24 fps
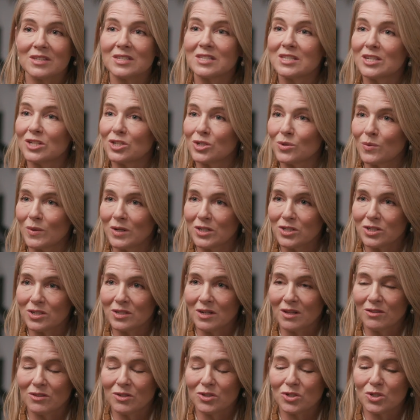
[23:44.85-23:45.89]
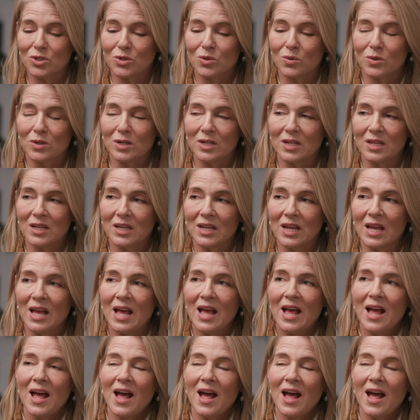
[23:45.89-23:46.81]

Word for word: The Situation and the Story.